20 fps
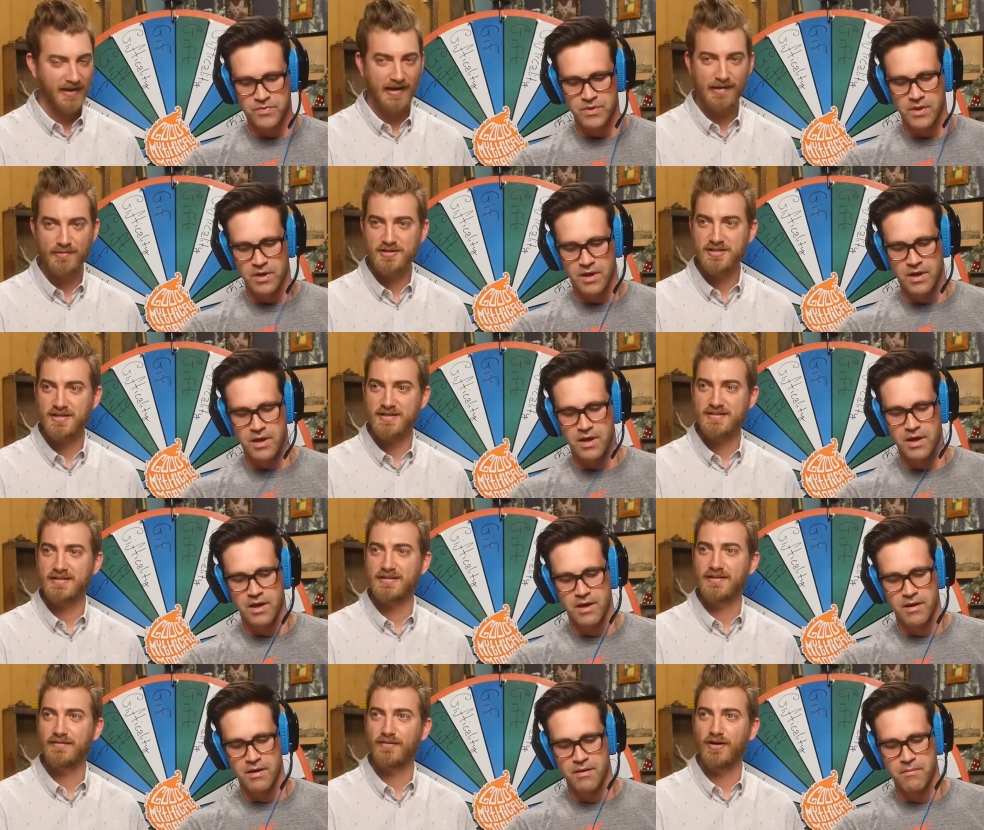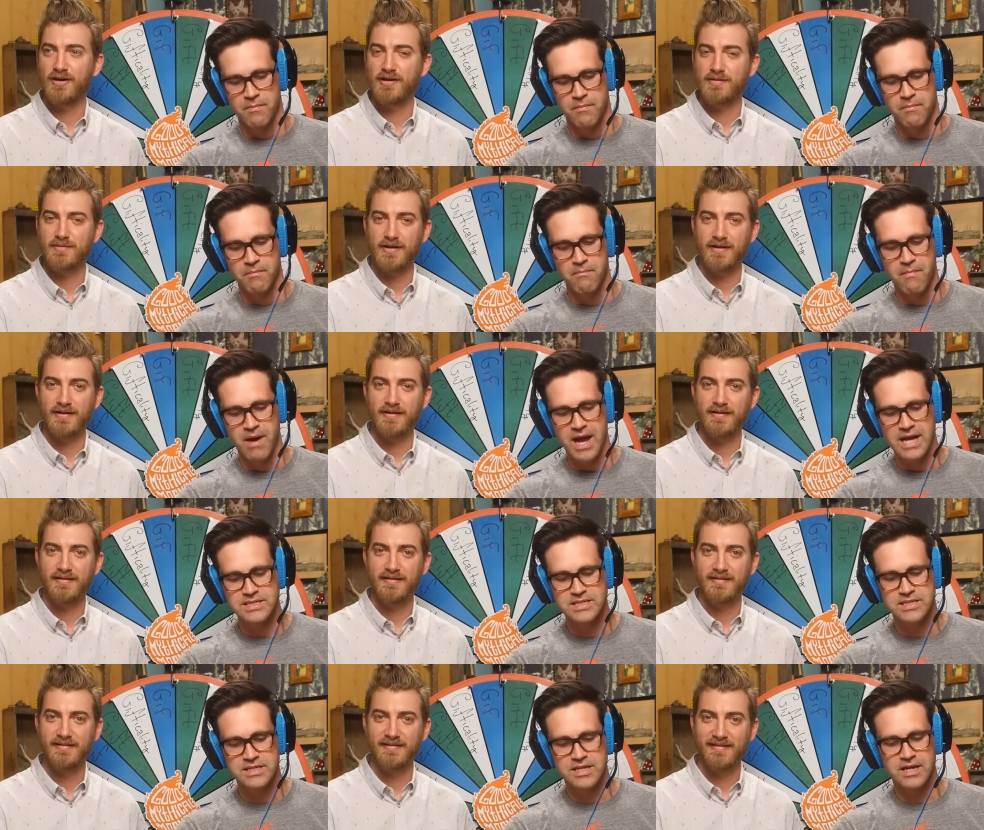Speaker 1: I'm adjusting the volume.
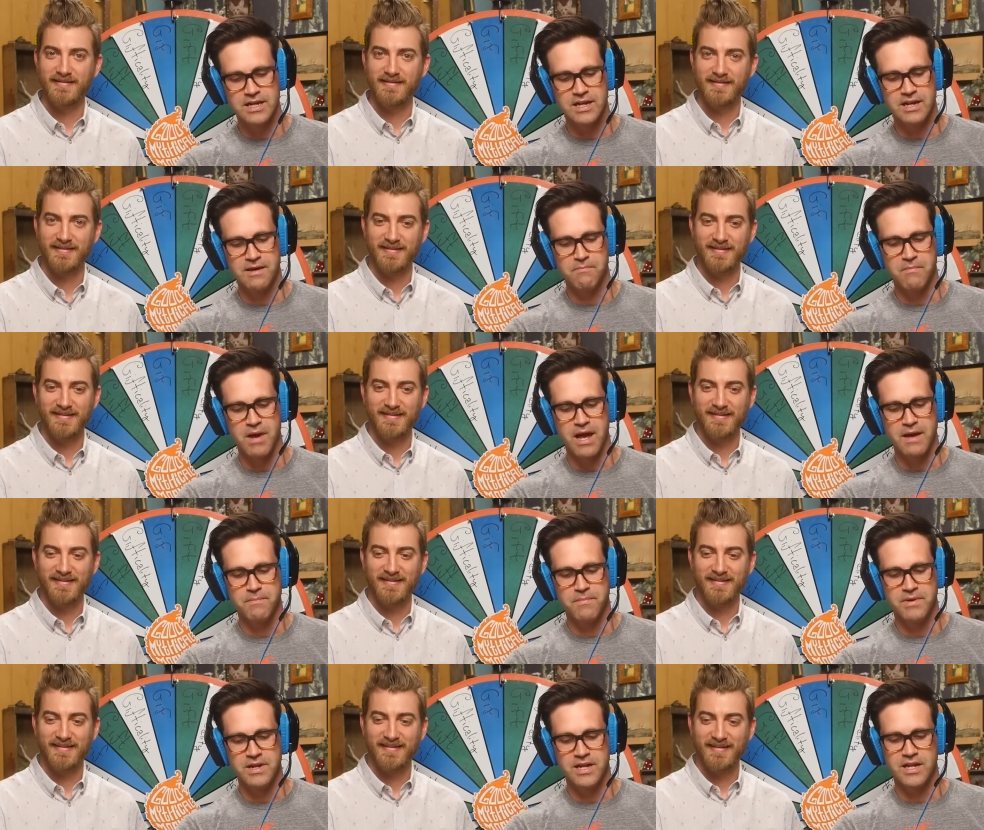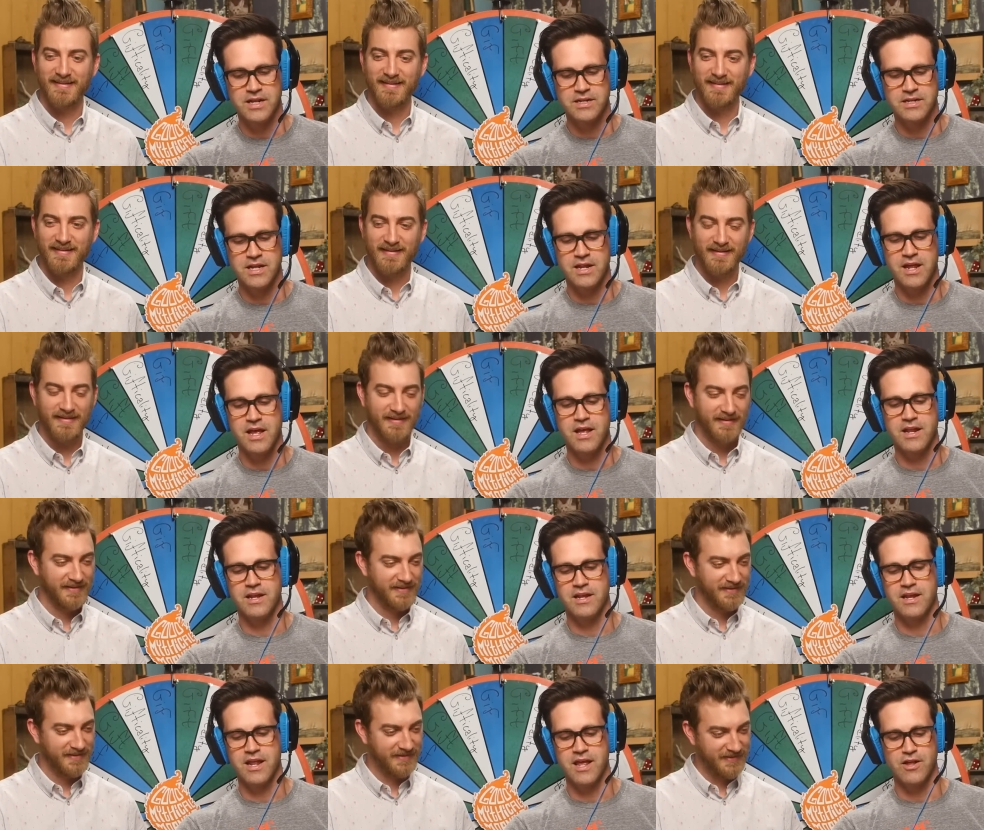
Speaker 2: My skill and my
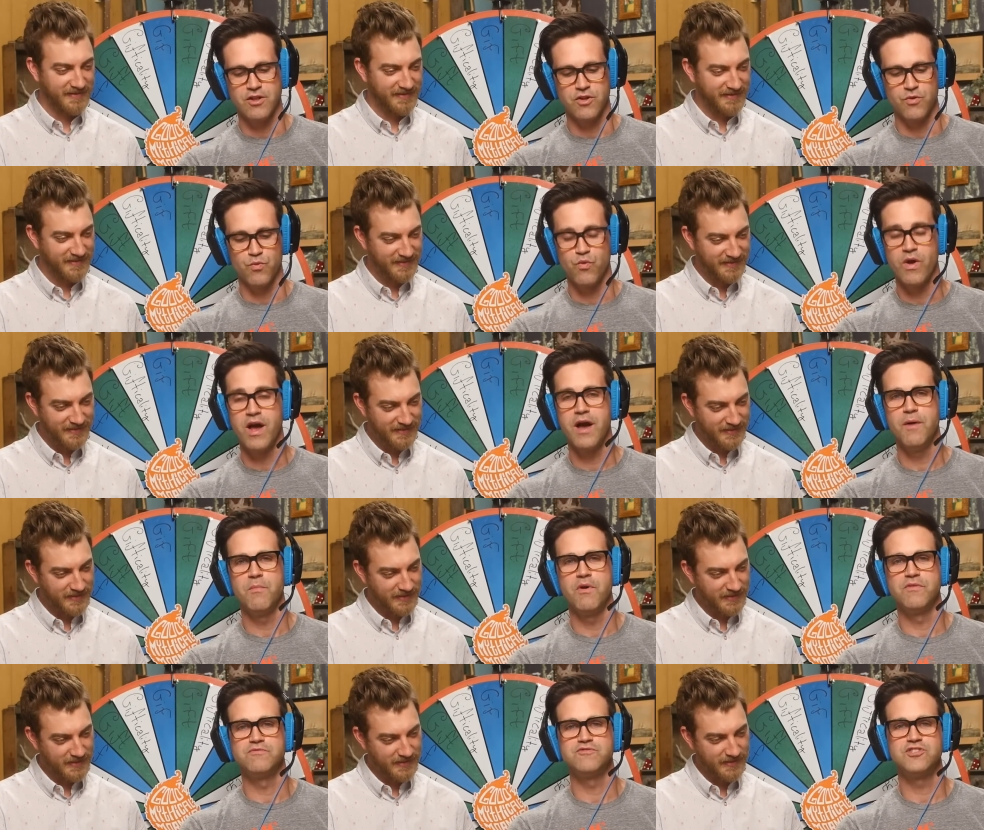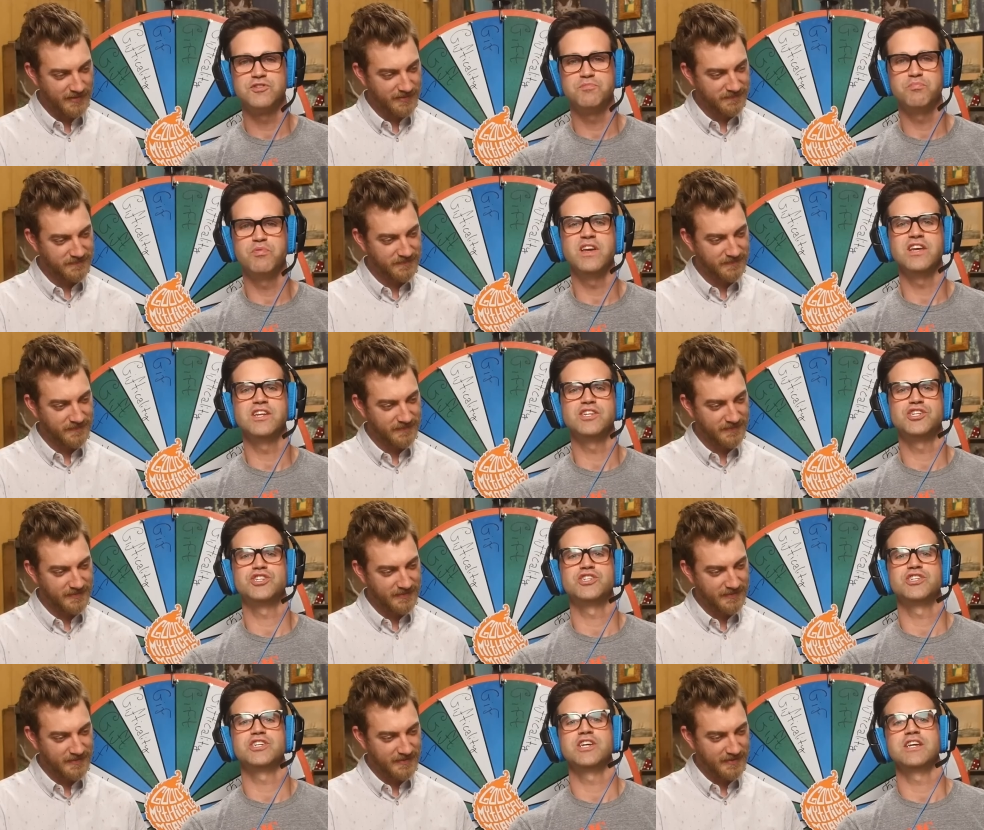ability in the realm of
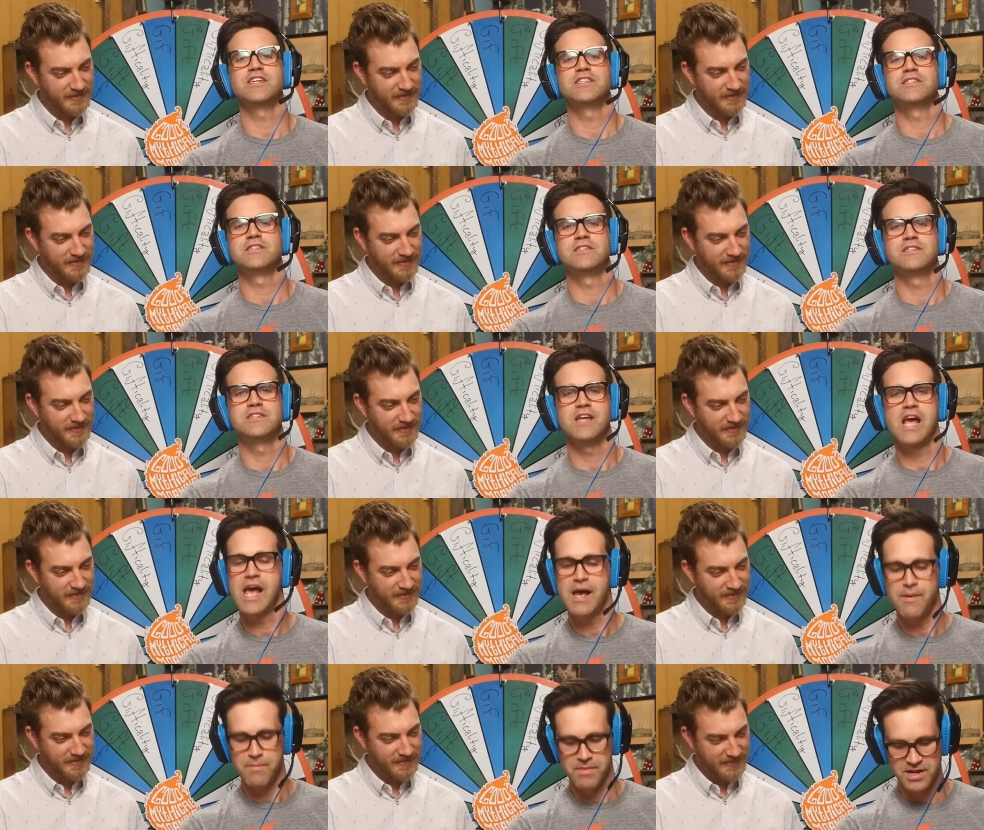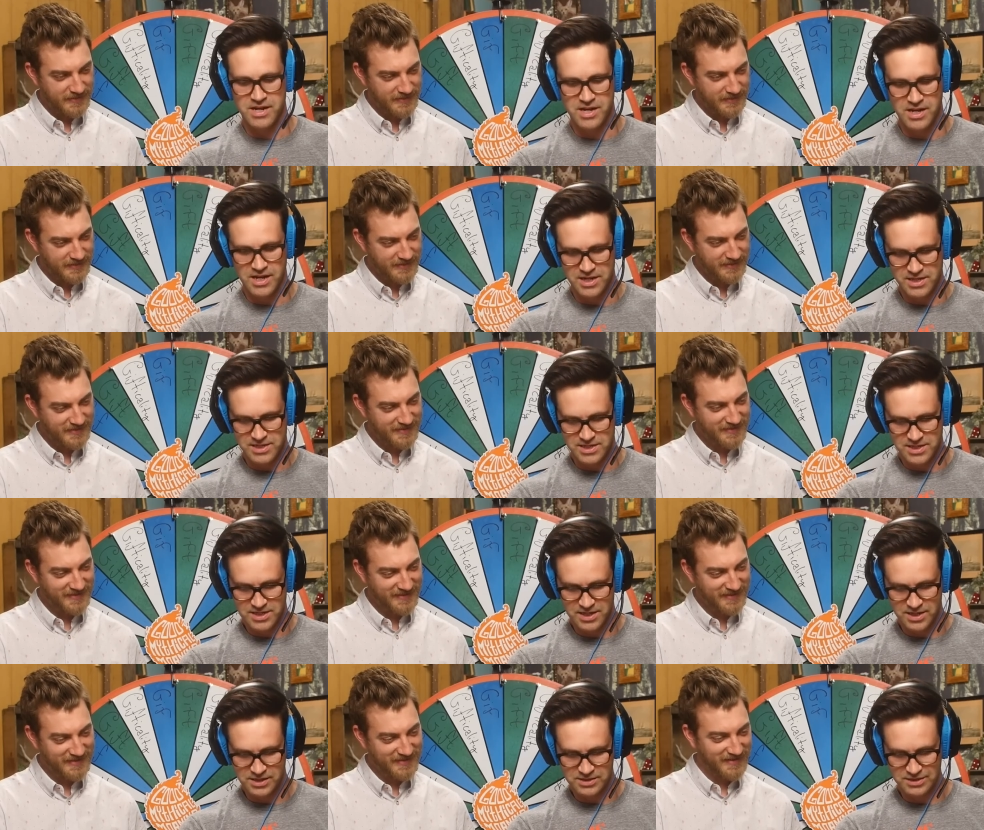speech jamming
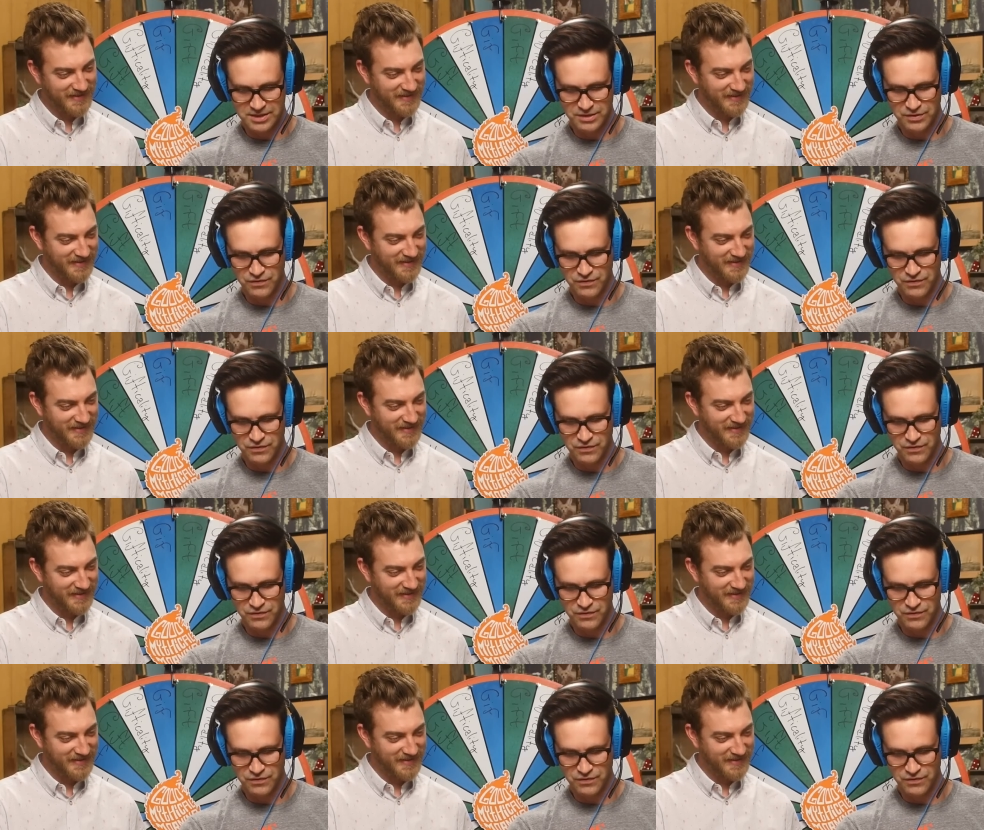is, is